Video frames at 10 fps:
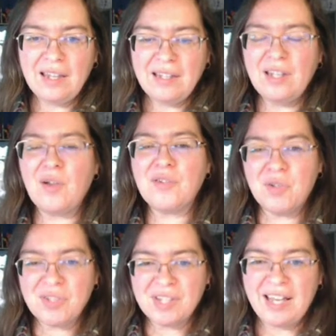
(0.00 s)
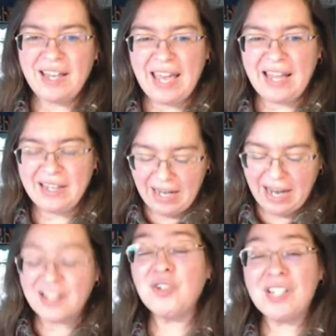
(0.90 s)
so it's like, and
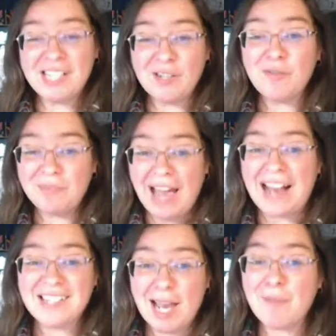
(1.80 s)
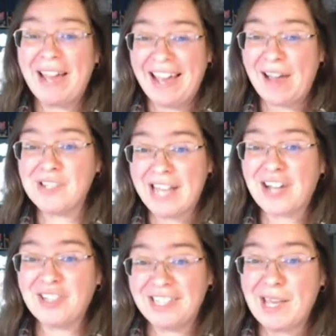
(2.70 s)
as you can see from last time, I was
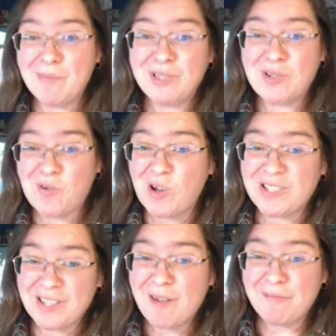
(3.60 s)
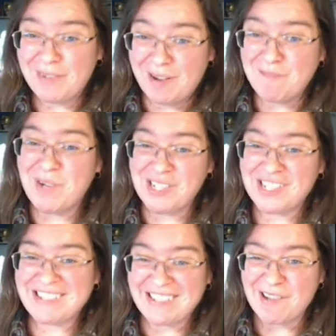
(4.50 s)
actually able to cross off a bunch of
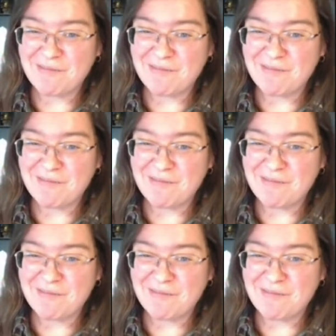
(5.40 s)
stuff.